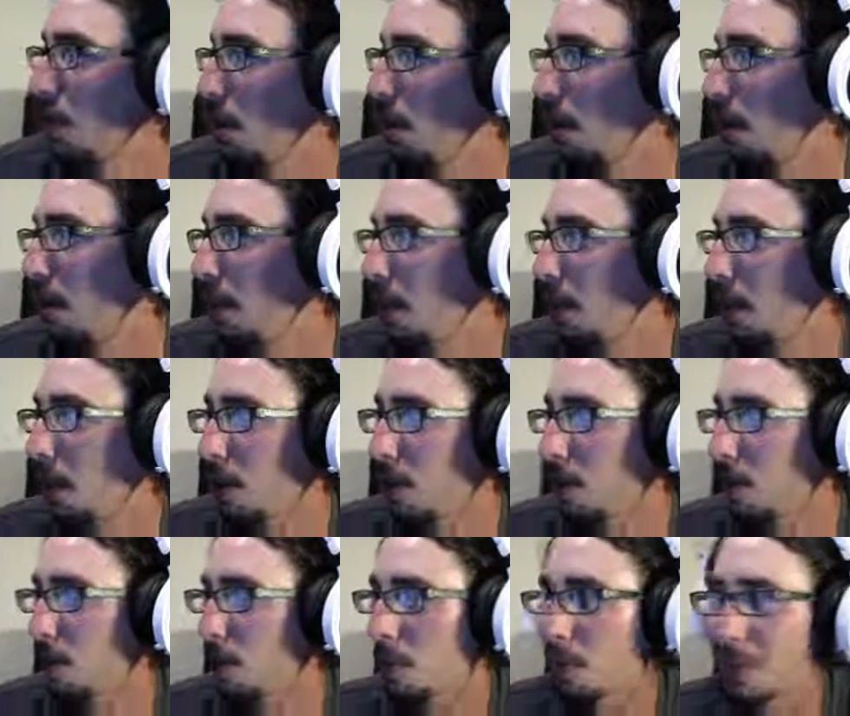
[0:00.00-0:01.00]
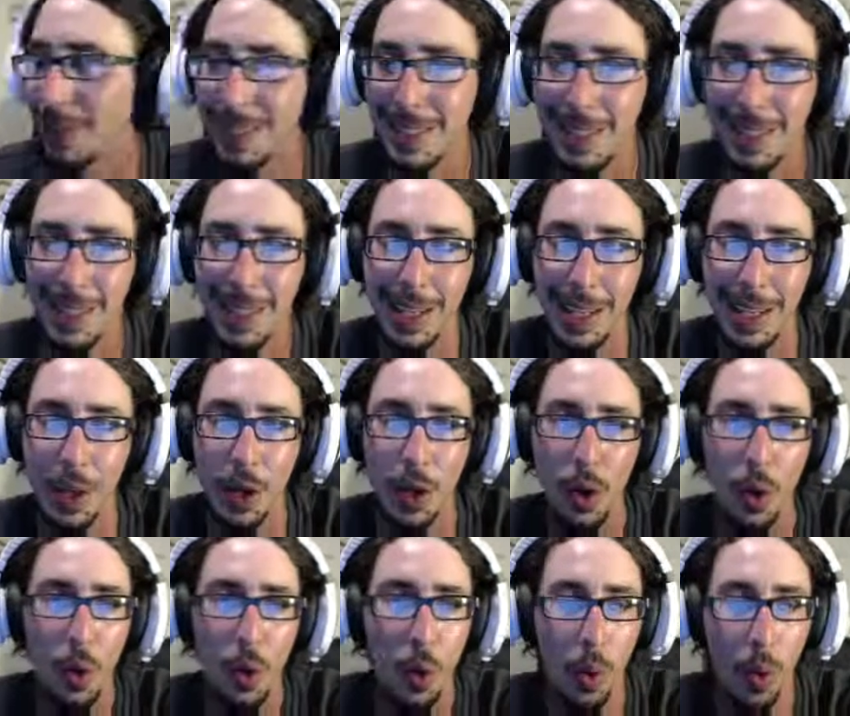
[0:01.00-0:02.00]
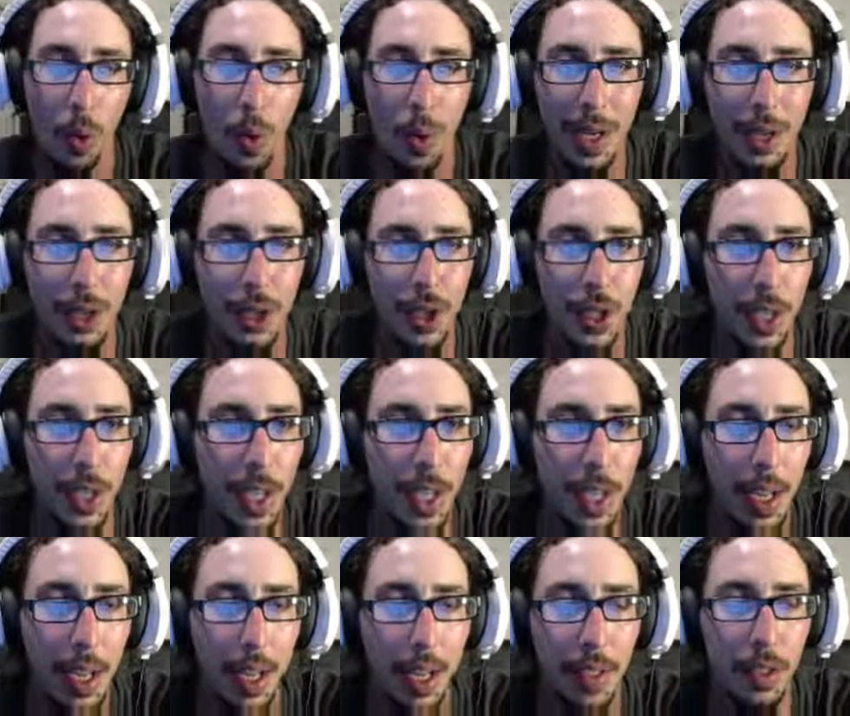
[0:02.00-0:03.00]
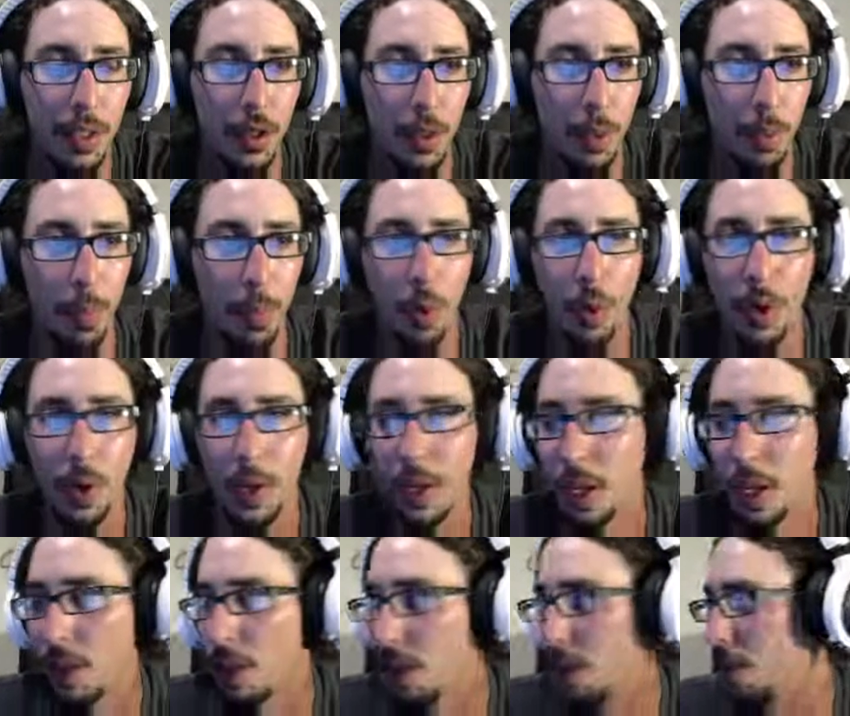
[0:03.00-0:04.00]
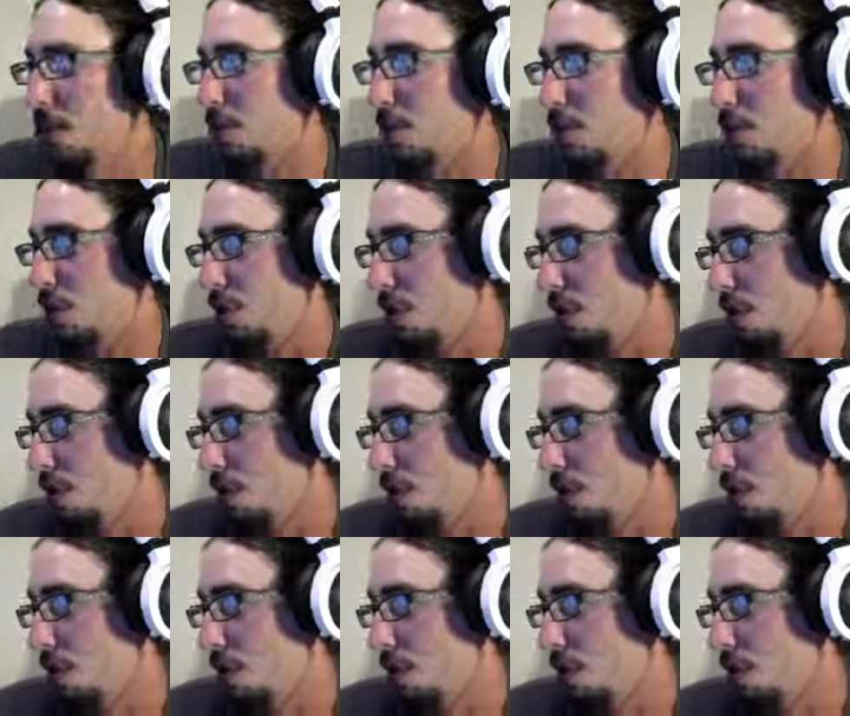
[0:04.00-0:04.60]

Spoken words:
and thank you for listening or watching and supporting the show.